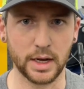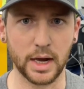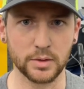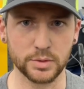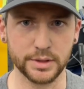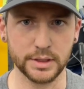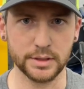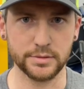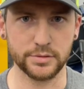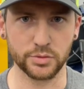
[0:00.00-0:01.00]
I would
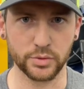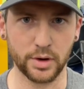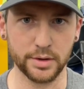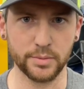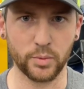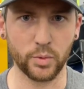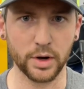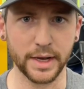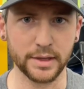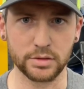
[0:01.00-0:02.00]
need to run
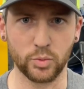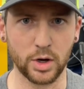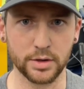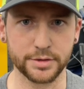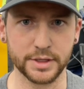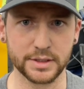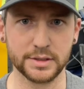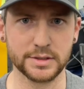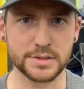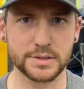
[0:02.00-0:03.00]
1/8 wall
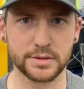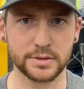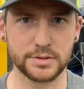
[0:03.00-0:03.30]
thickness